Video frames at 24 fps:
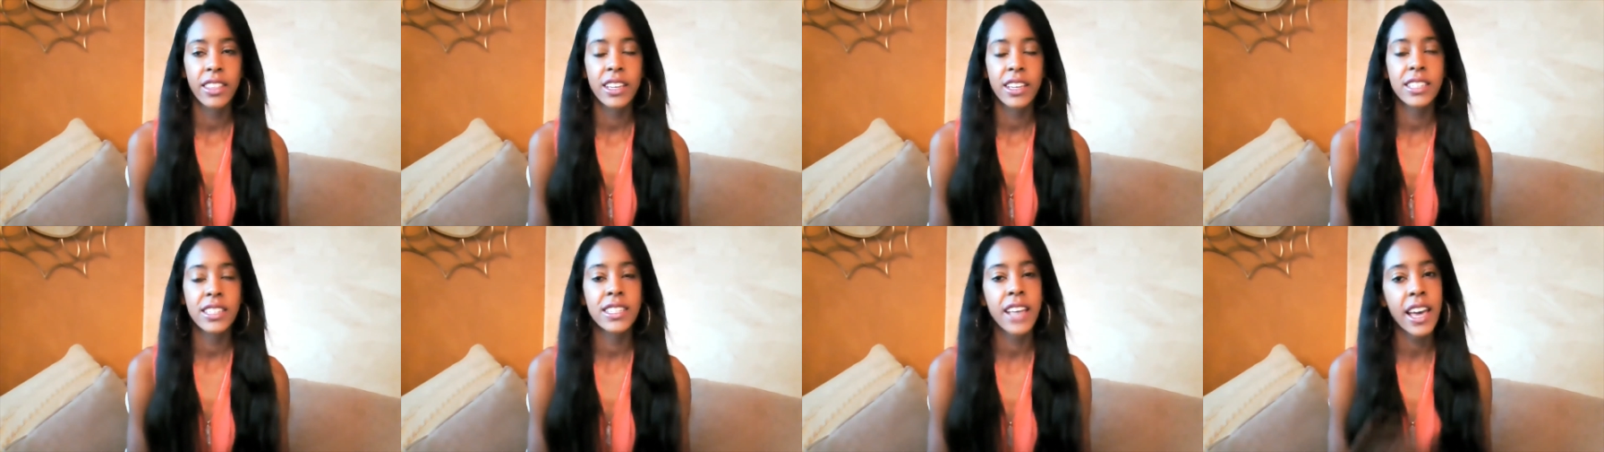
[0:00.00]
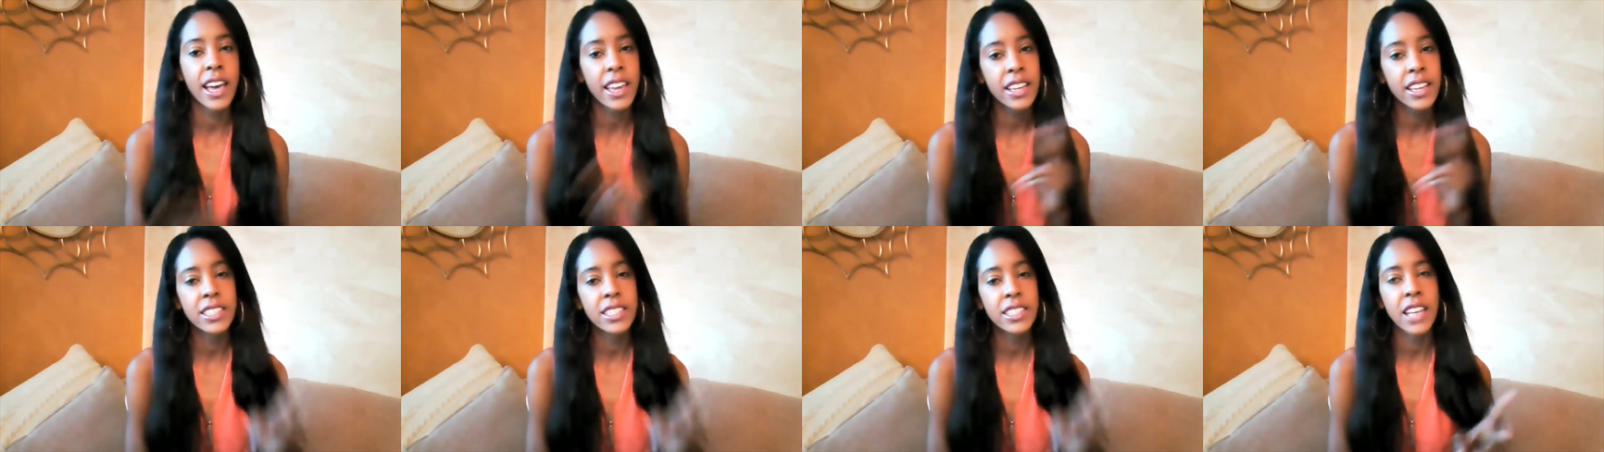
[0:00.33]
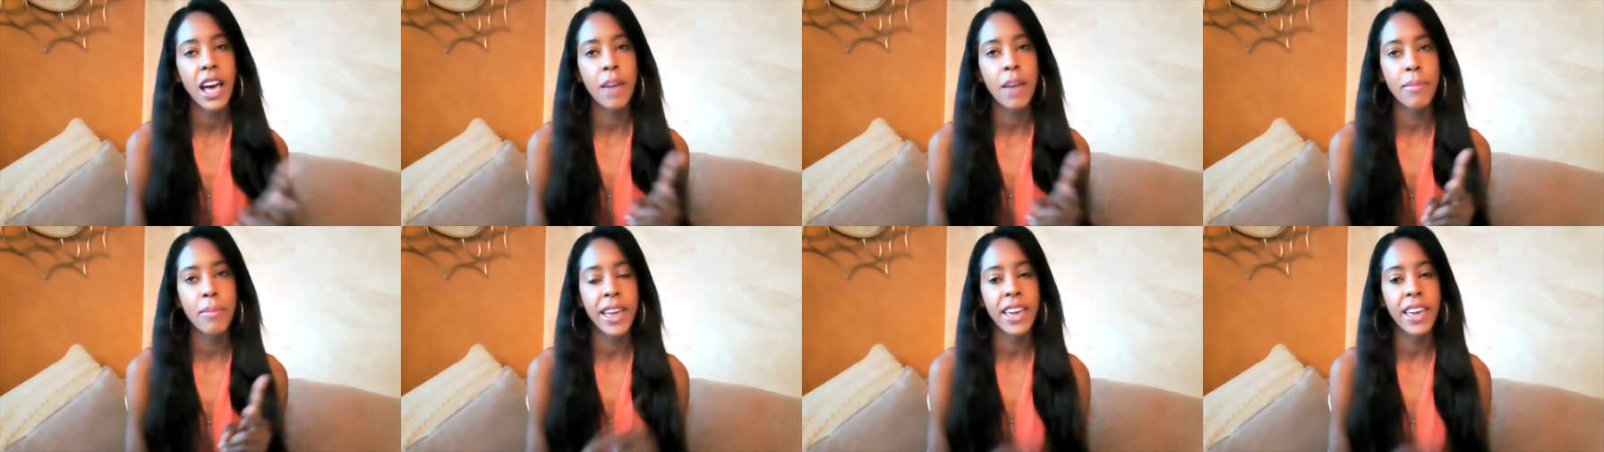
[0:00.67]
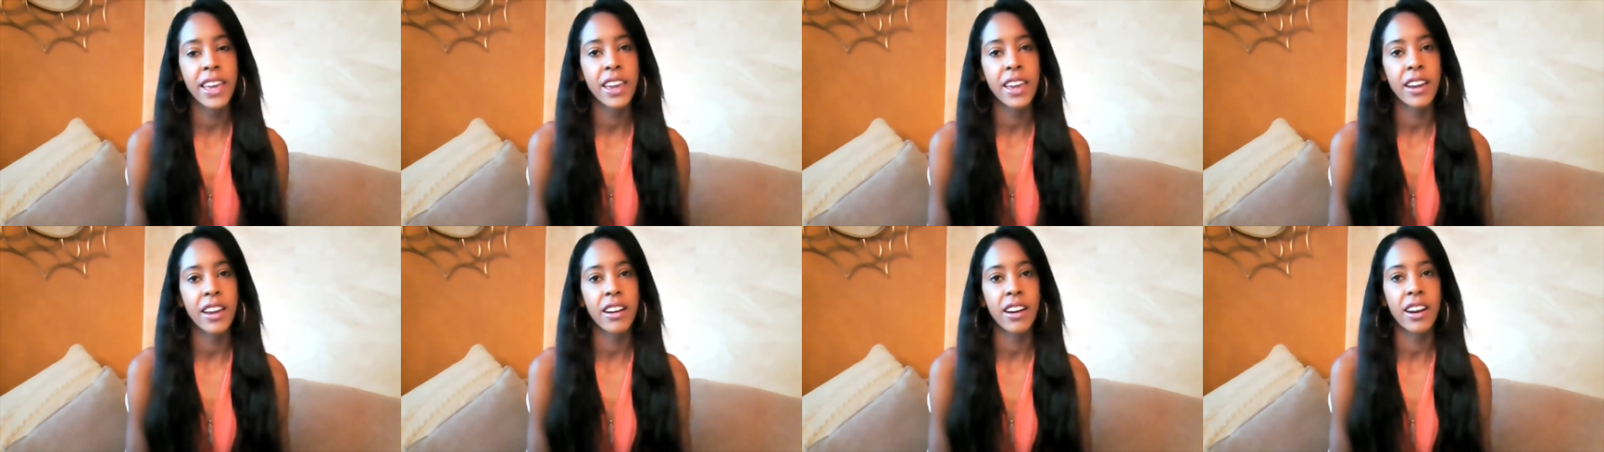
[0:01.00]
the second time I
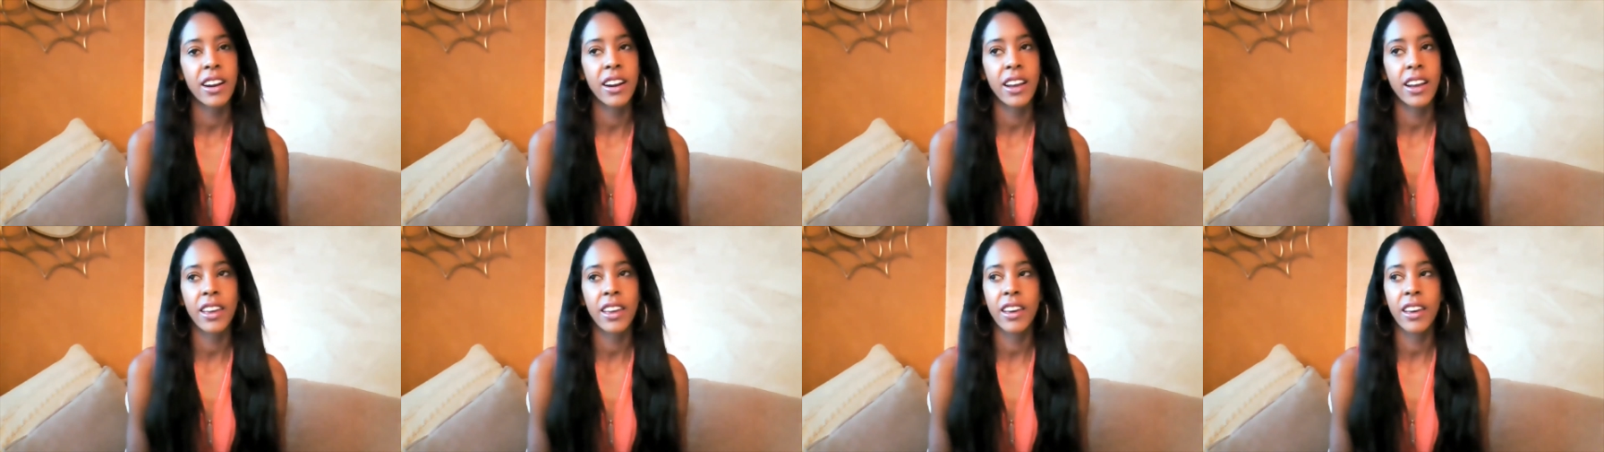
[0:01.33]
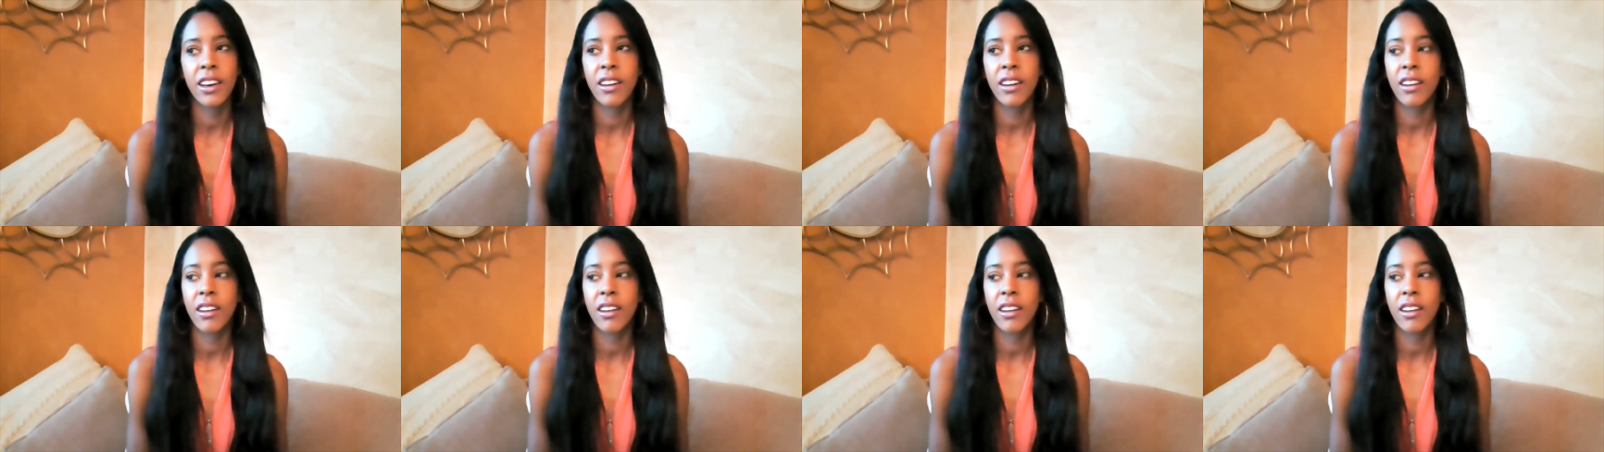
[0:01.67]
hear it, I go,